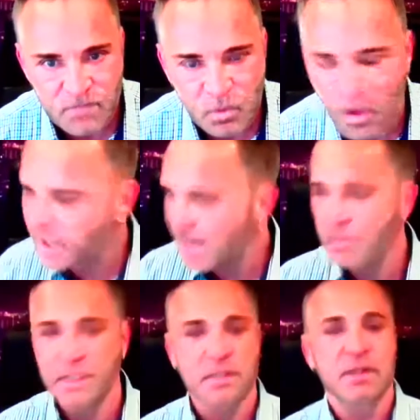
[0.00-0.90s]
Why
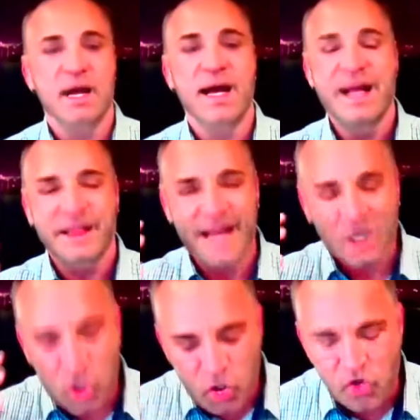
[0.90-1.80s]
can't we do that? That
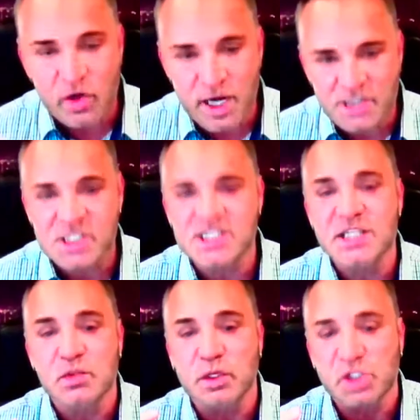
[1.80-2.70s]
curiosity
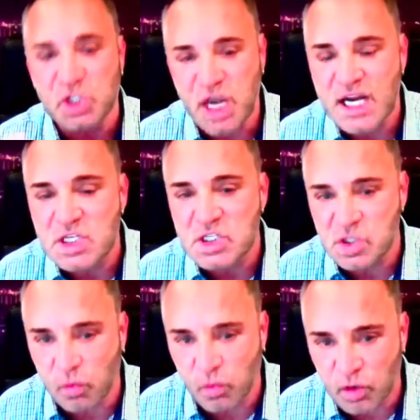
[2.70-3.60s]
is what changes
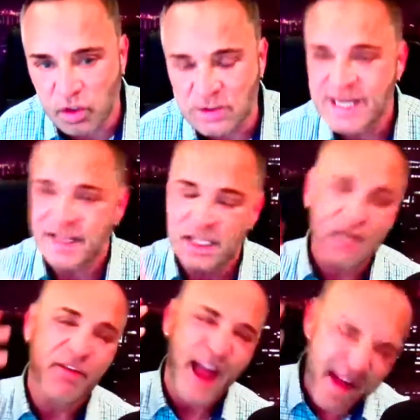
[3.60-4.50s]
the world. Think
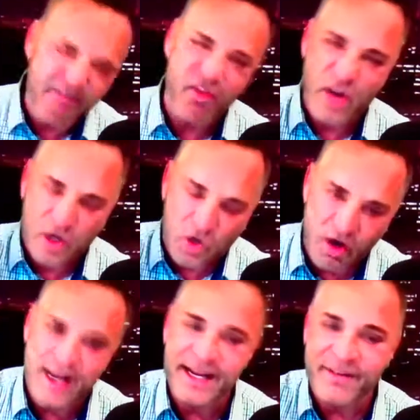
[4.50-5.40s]
of every
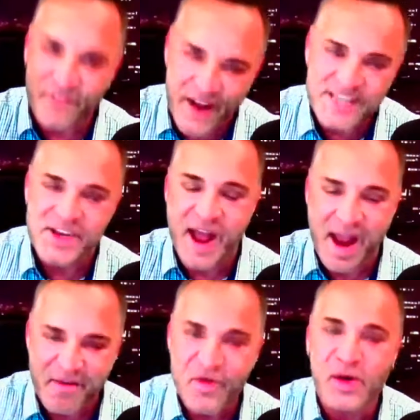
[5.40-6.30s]
great inventor,
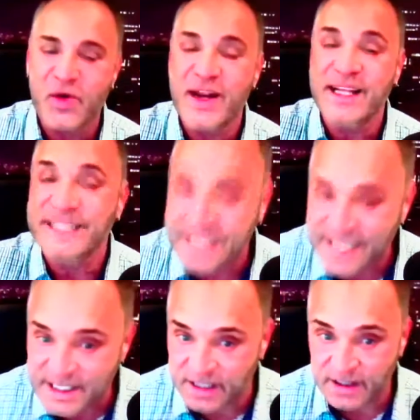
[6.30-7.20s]
every great
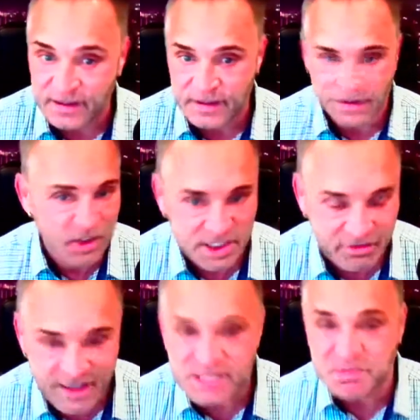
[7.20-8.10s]
leader, not just
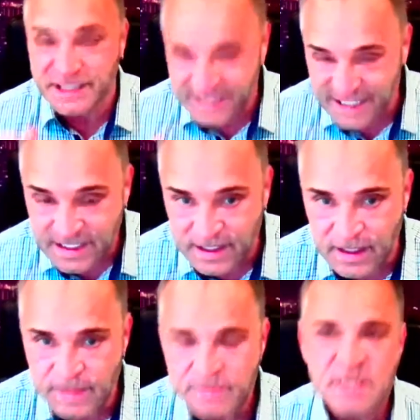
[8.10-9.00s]
inventor, but
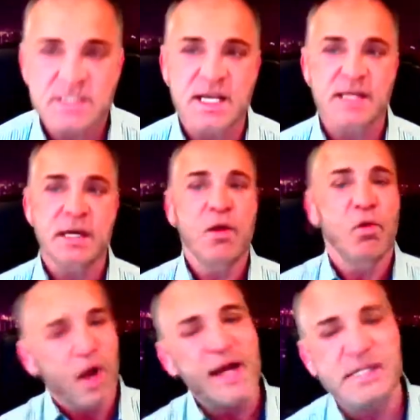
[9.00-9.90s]
leader, said,
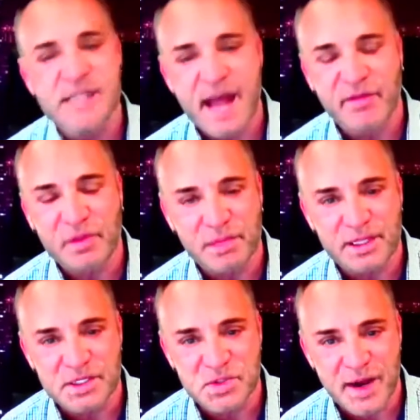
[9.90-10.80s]
why does it have to be
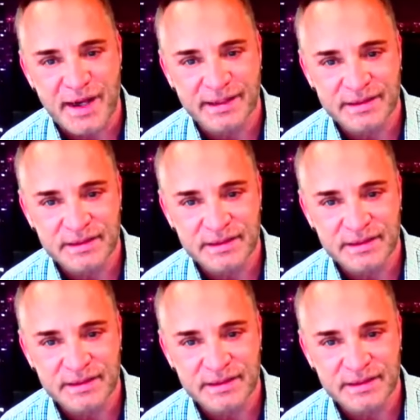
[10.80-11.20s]
this way?